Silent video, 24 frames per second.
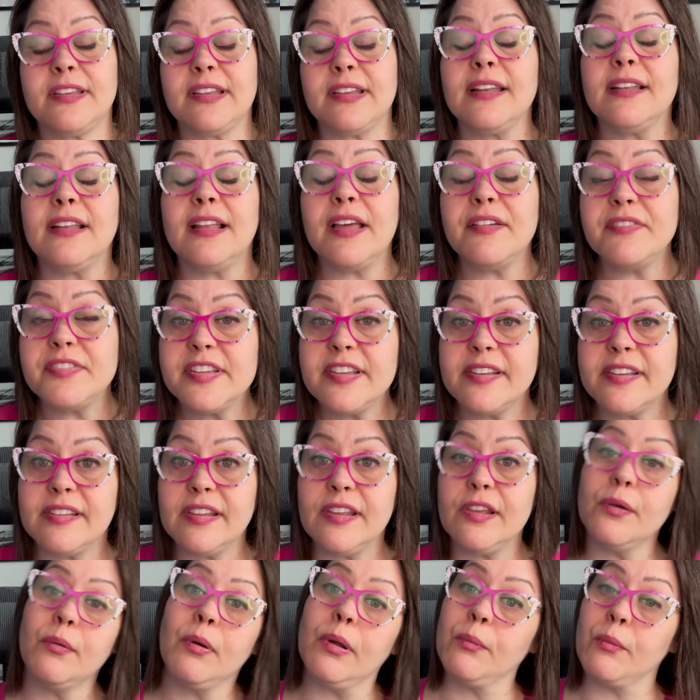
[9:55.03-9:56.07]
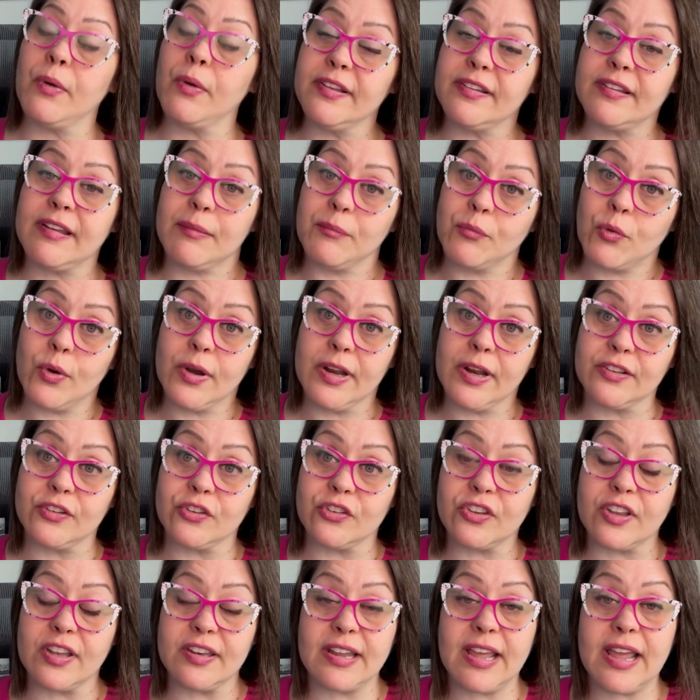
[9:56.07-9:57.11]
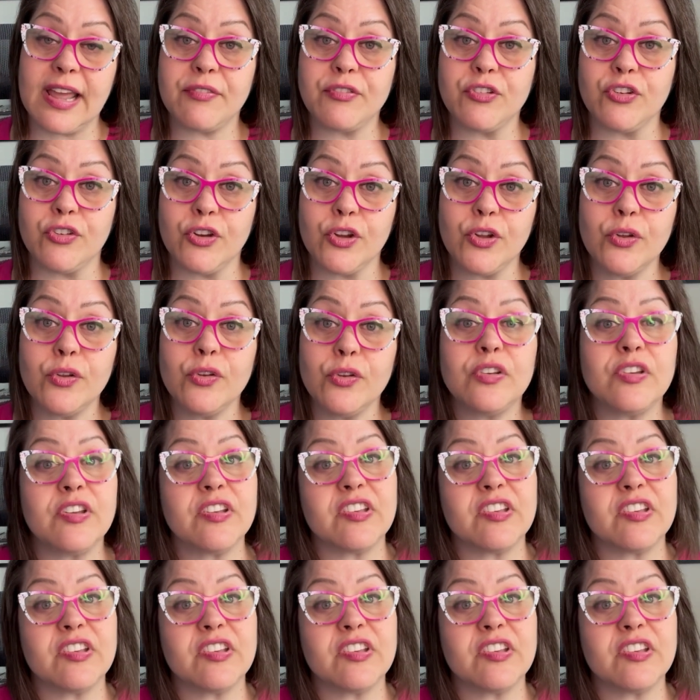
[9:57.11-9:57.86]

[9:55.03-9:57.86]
I'd love to see you on Wednesday mornings or Sunday afternoons.